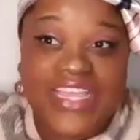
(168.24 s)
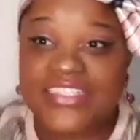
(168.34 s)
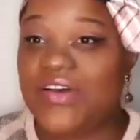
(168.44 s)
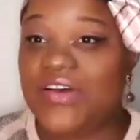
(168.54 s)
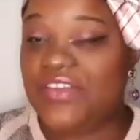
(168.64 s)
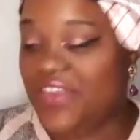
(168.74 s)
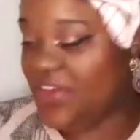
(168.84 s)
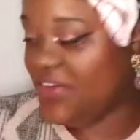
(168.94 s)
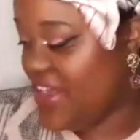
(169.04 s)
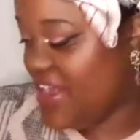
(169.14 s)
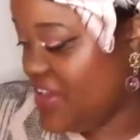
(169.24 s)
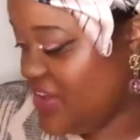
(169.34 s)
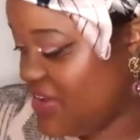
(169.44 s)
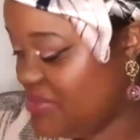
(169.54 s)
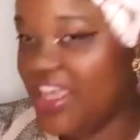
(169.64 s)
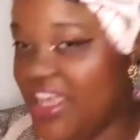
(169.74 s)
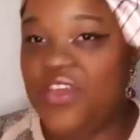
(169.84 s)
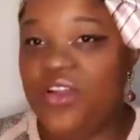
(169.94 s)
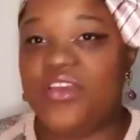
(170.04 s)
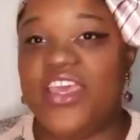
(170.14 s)
how I feel right now. Like, if
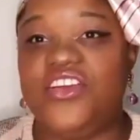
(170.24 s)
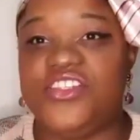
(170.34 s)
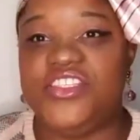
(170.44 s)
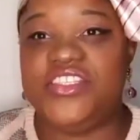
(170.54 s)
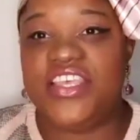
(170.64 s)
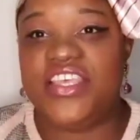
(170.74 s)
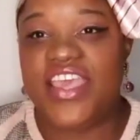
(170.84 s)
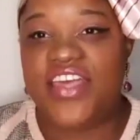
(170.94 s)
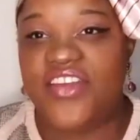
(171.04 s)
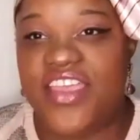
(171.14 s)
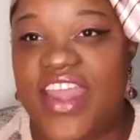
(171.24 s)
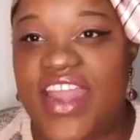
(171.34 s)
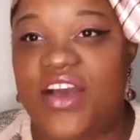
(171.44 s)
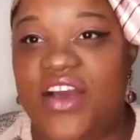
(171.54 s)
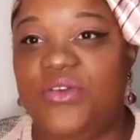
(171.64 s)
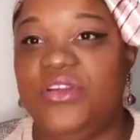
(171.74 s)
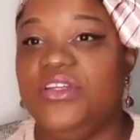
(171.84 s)
you don't get your shit together and get out.